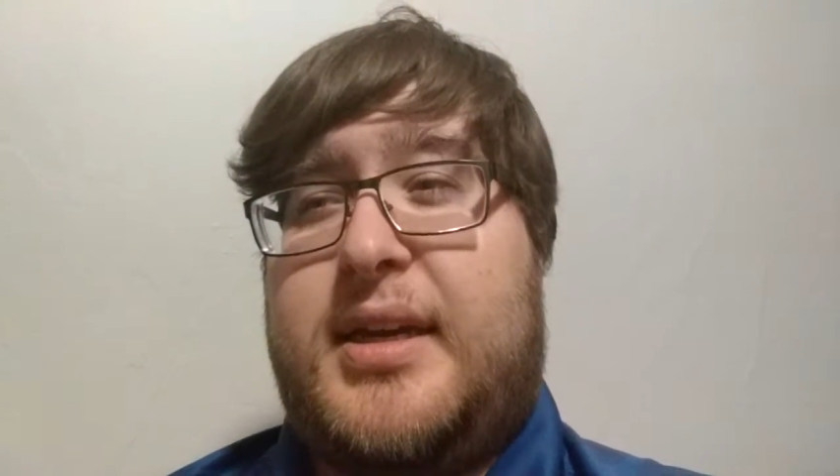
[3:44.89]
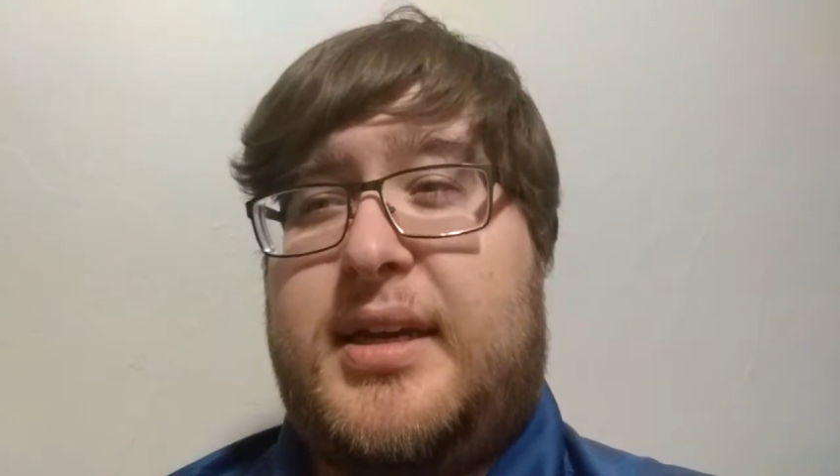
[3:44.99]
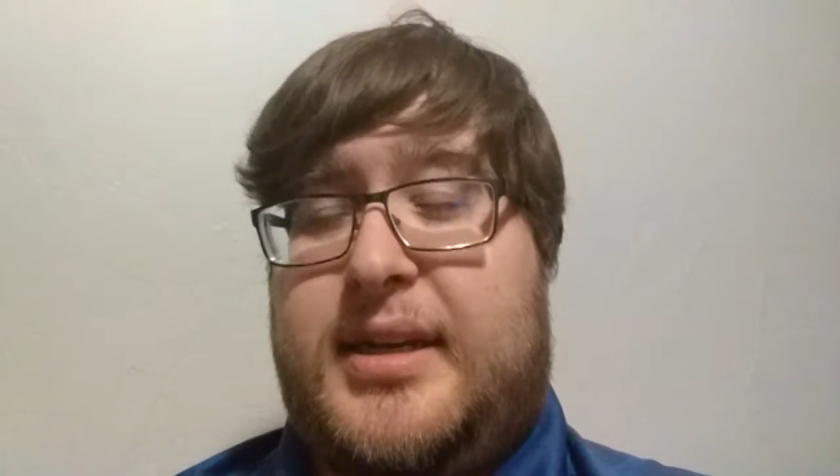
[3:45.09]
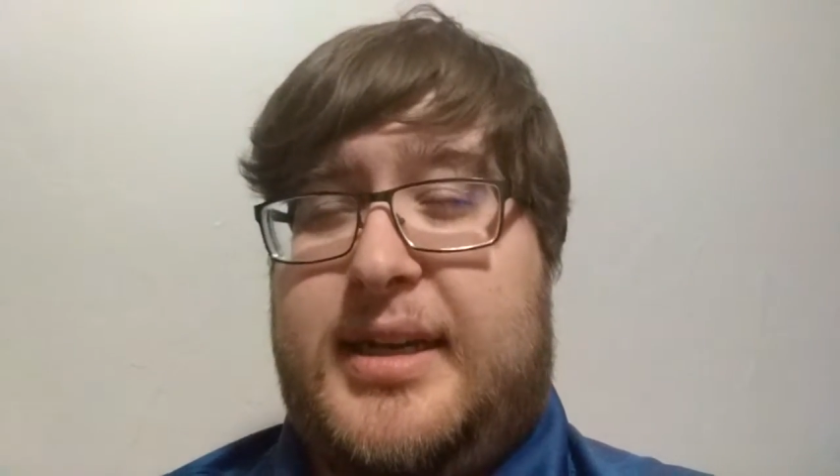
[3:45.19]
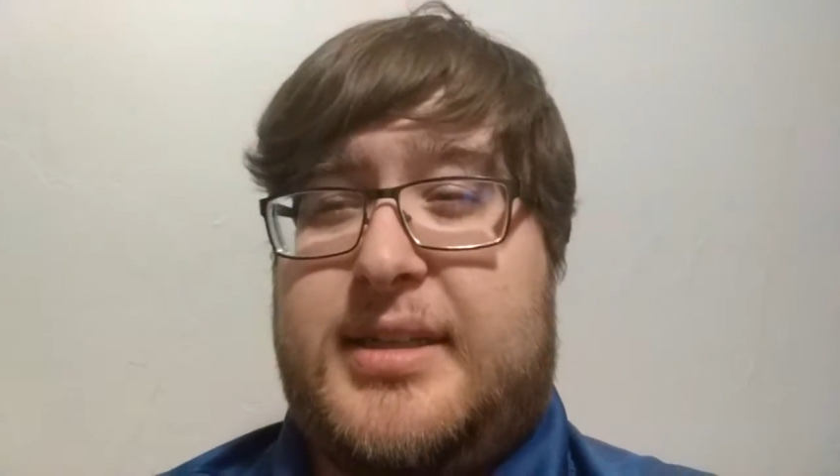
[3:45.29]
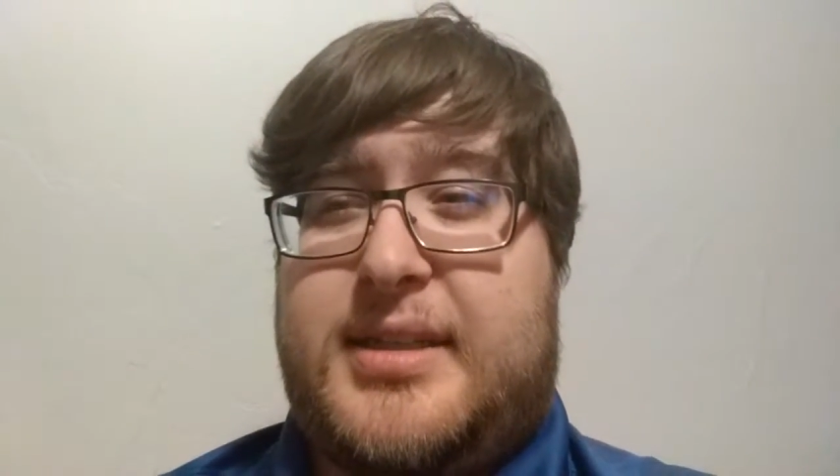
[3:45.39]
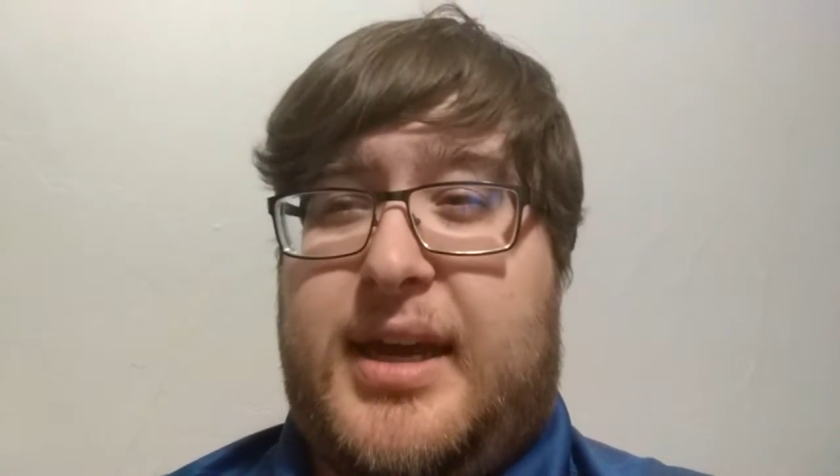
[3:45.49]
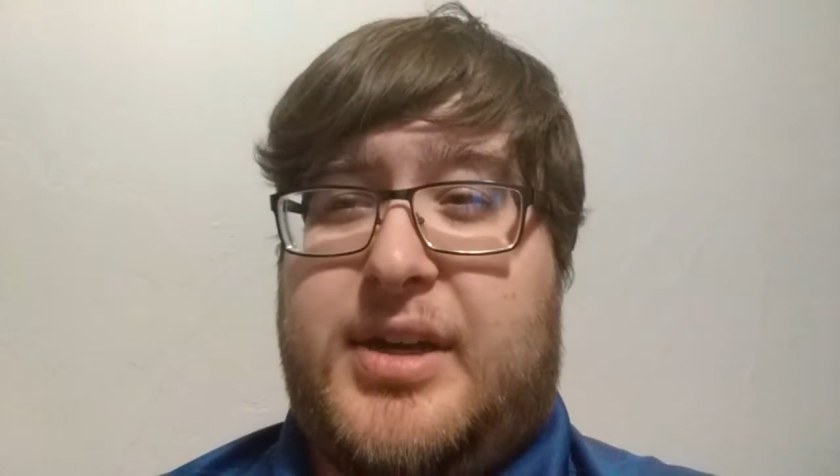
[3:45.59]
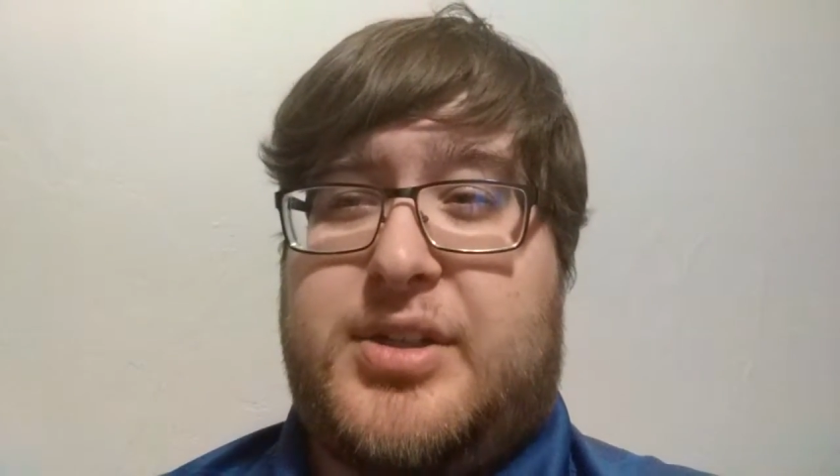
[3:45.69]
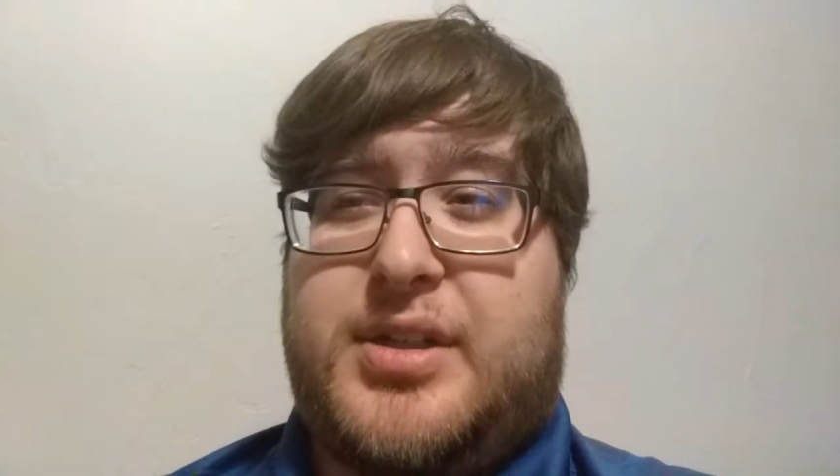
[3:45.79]
in East
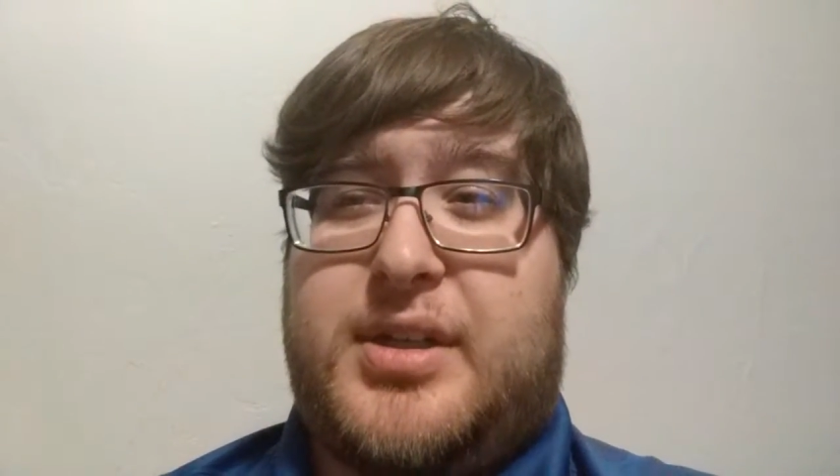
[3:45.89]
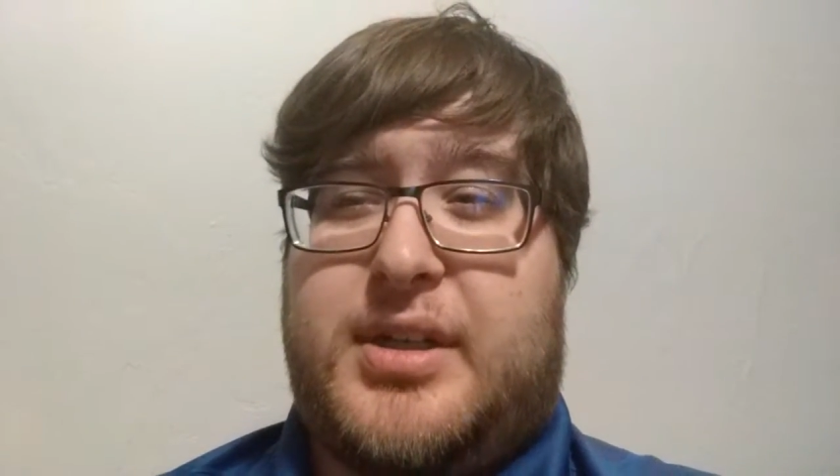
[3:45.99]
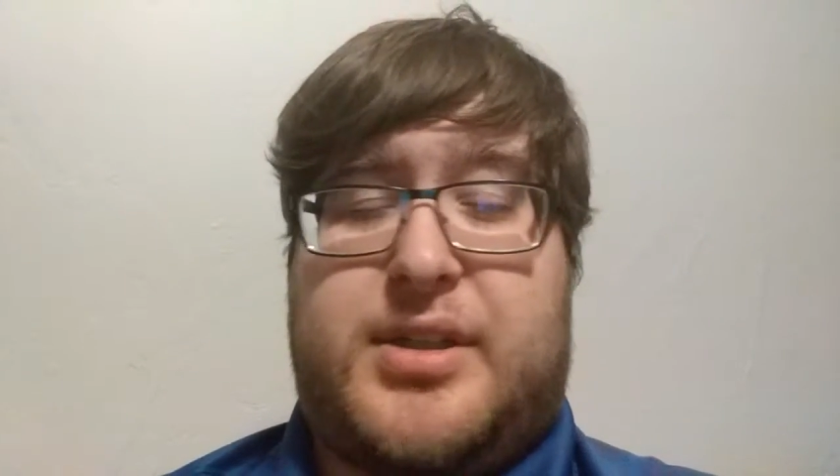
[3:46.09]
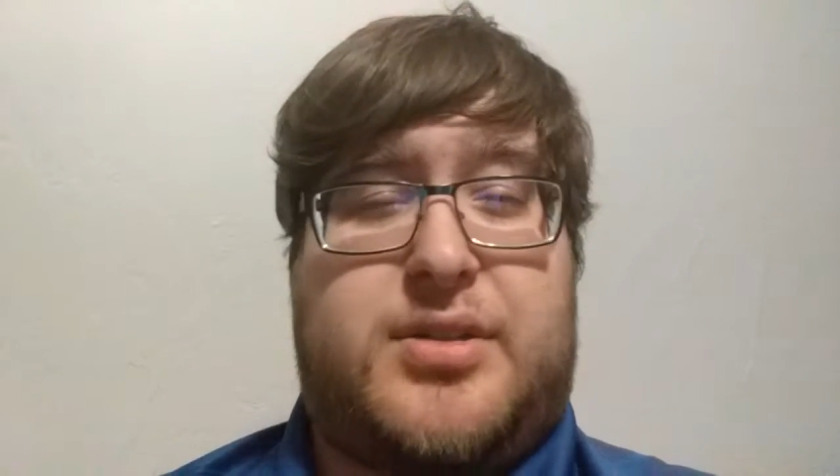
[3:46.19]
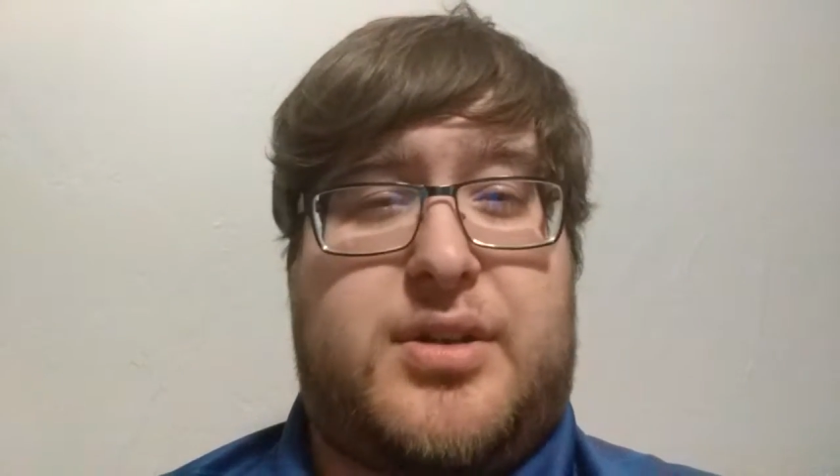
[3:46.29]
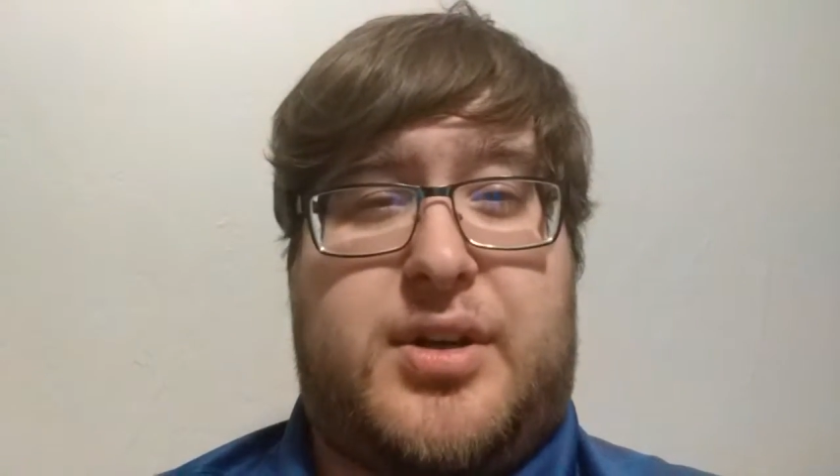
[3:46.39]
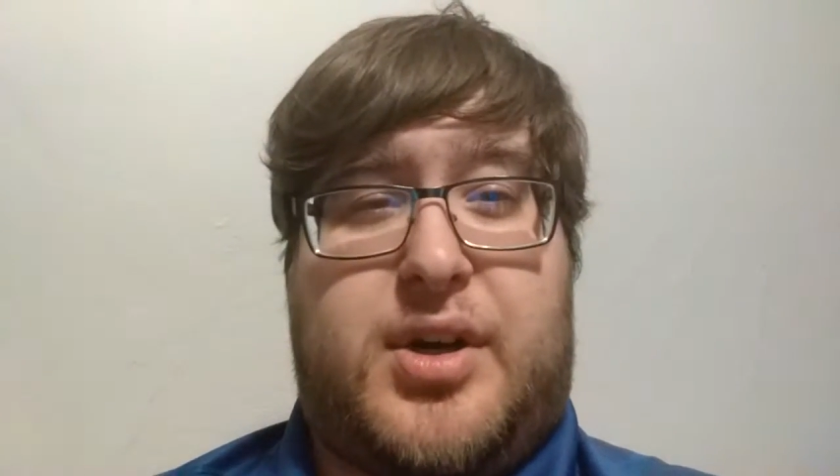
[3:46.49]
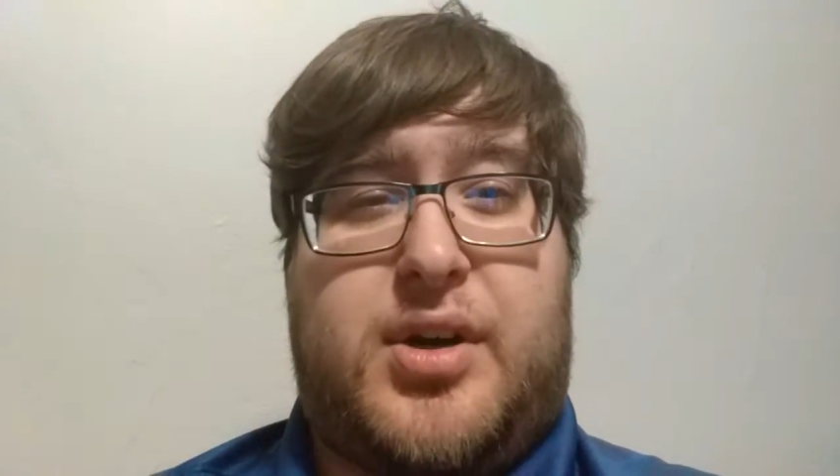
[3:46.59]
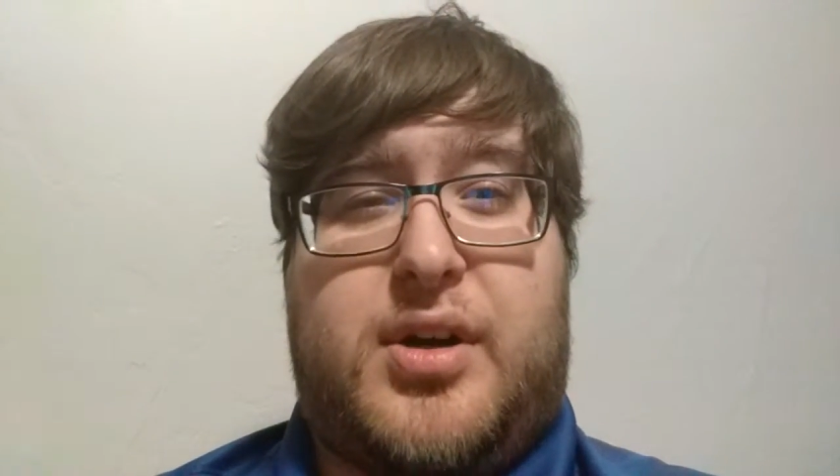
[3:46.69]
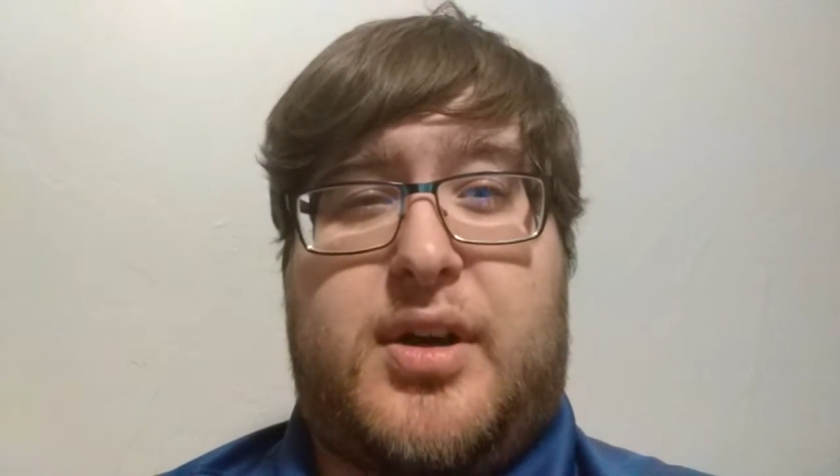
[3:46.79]
Asia, Eastern
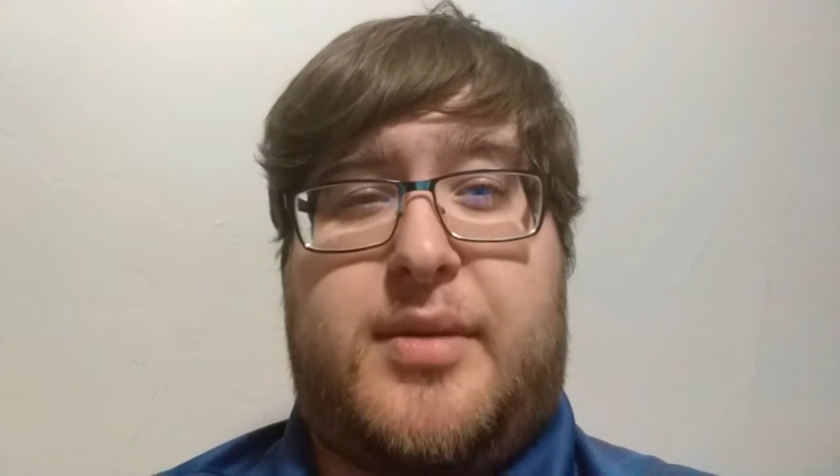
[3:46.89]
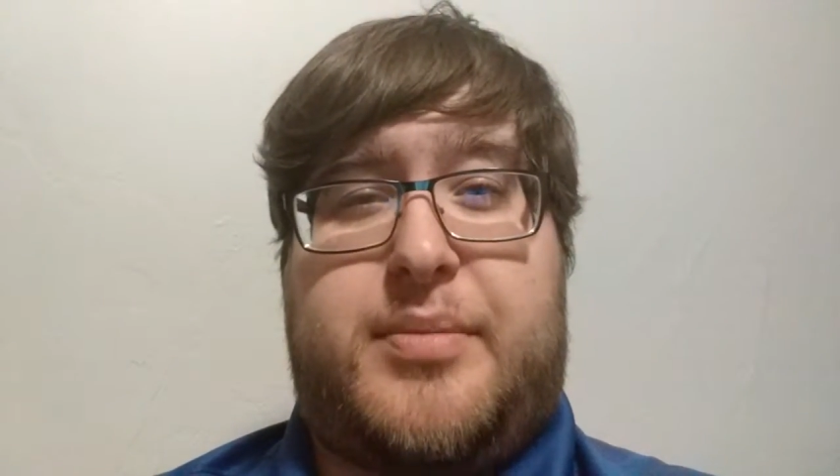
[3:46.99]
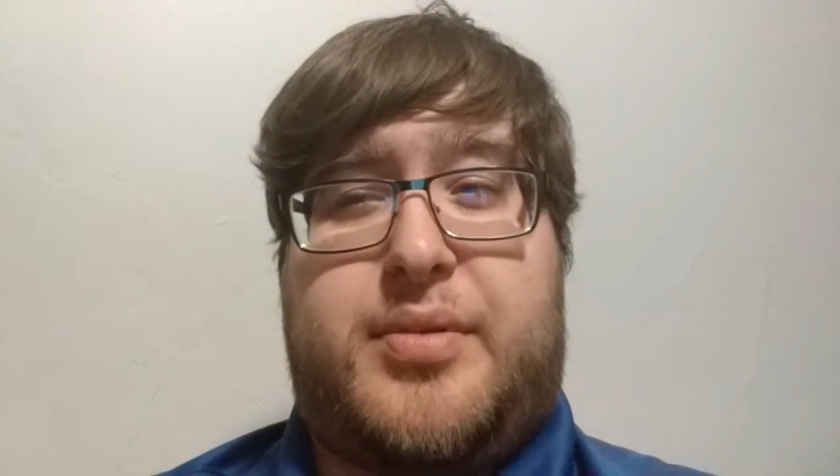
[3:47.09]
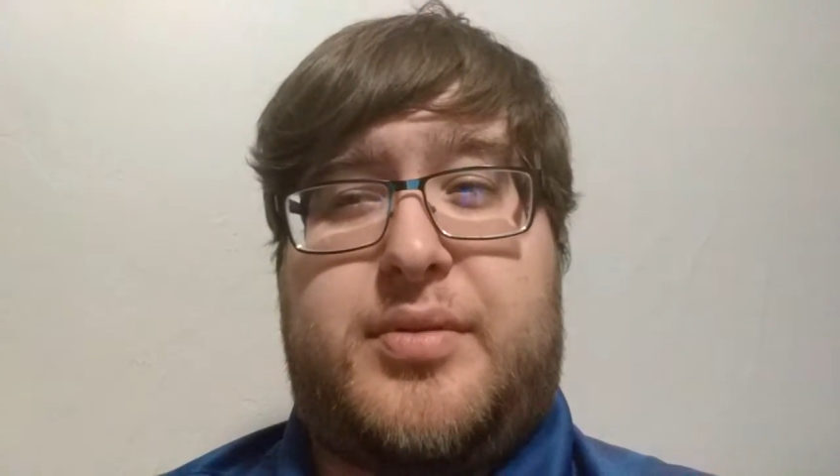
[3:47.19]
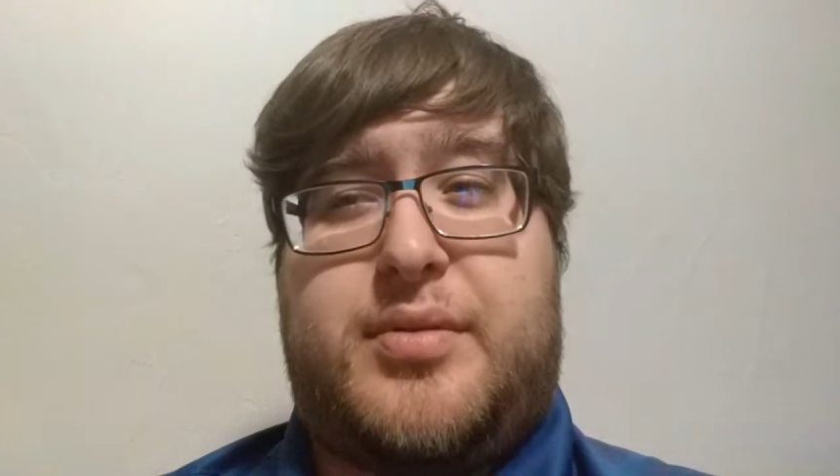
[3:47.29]
Europe,